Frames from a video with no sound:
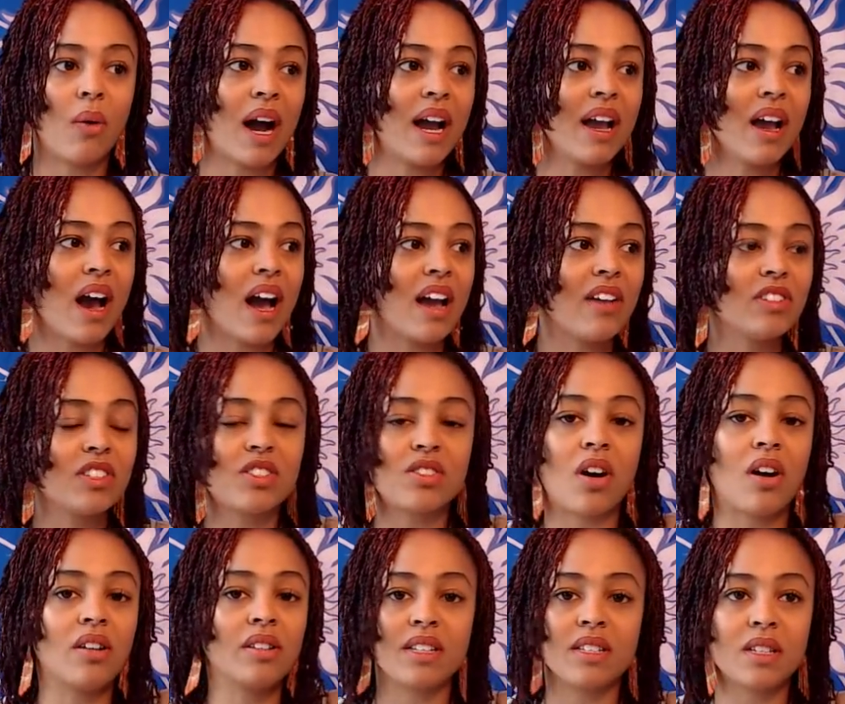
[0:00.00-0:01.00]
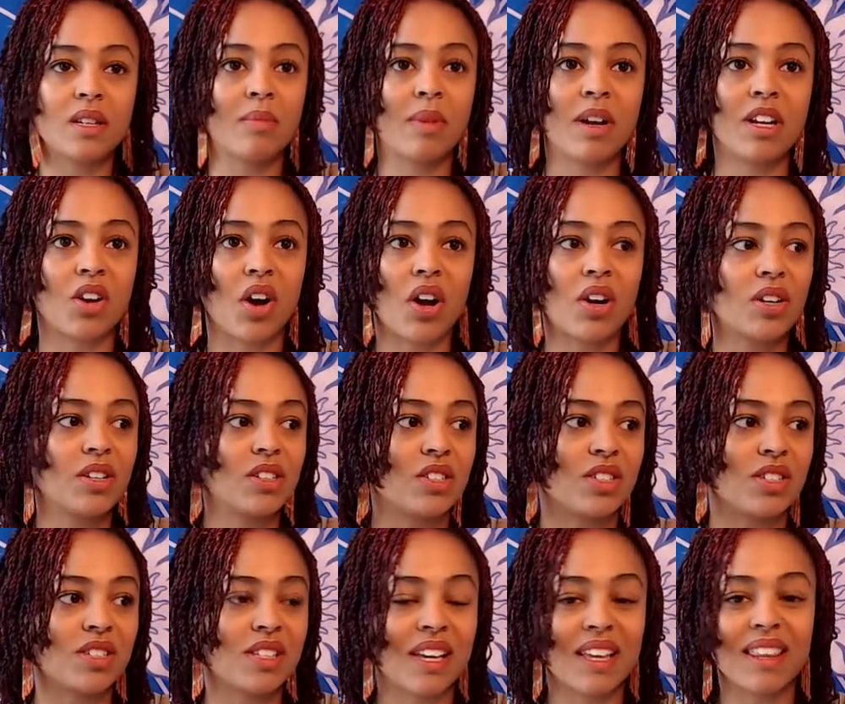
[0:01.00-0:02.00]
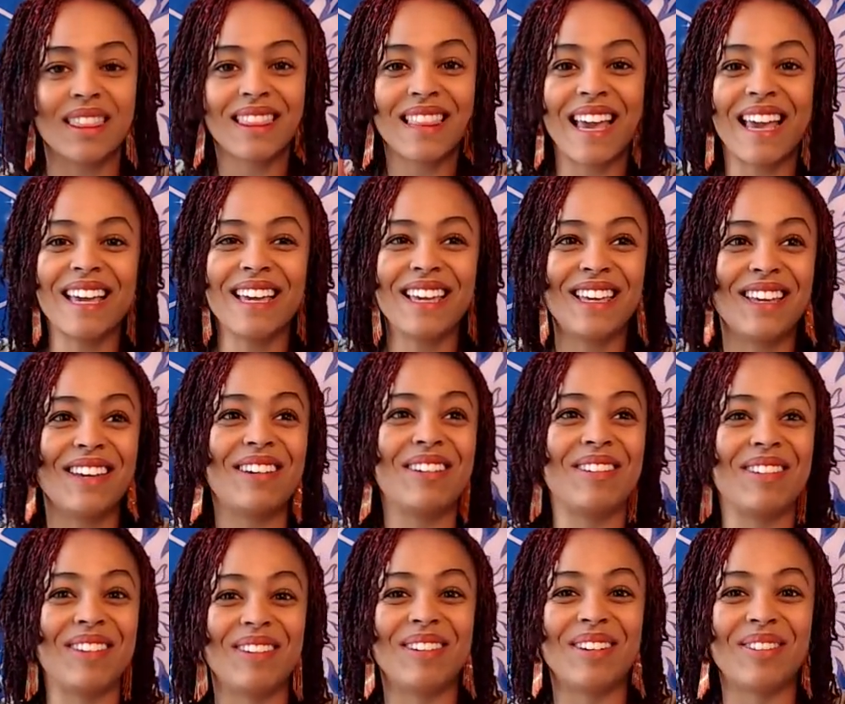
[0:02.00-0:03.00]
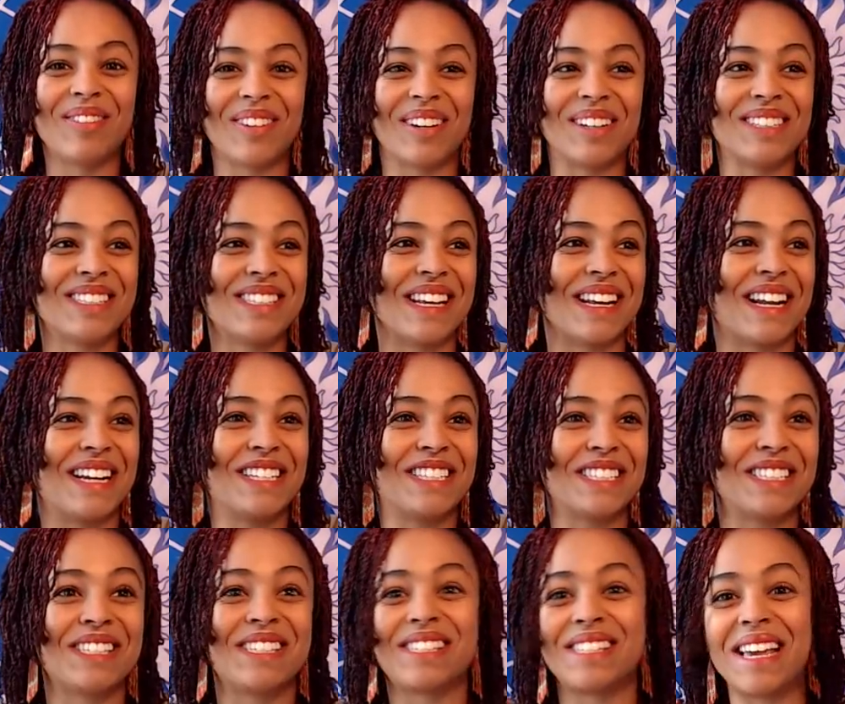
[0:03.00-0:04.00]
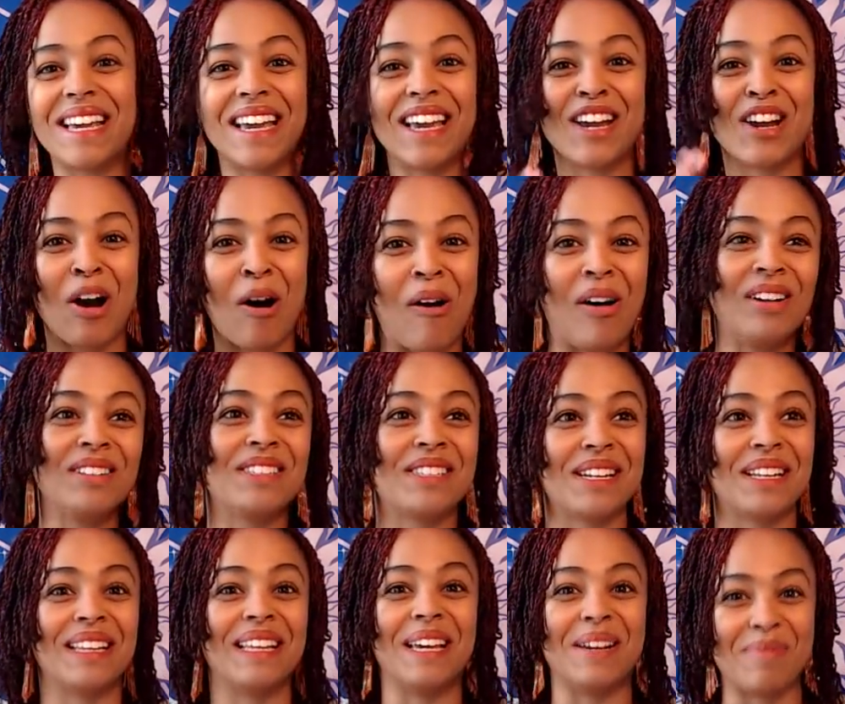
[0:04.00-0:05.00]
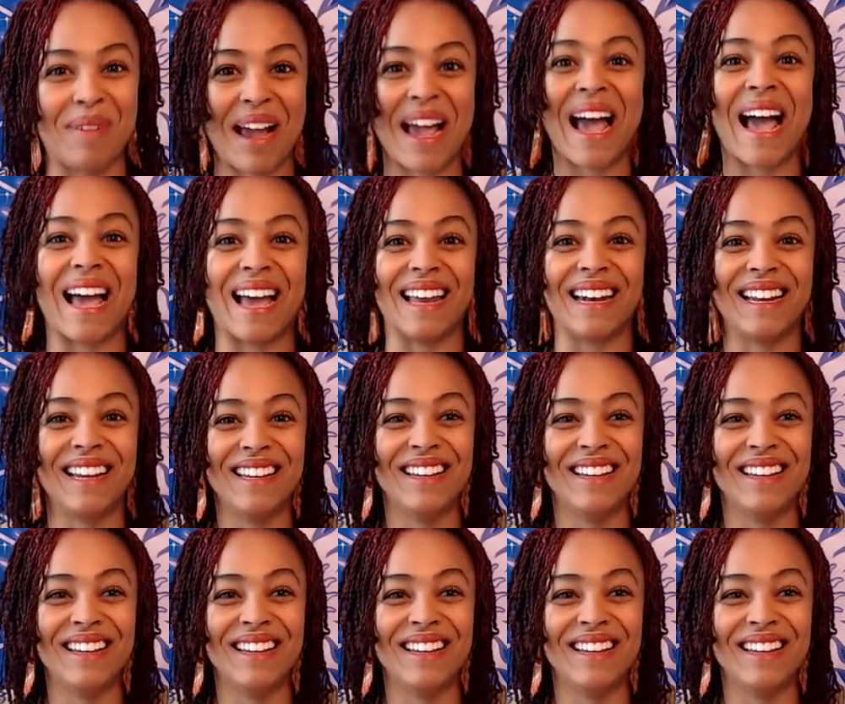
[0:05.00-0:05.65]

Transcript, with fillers: I, I have a song I sing to my daughter. It's just like, thank you, universe. And I just sing it constantly in my head.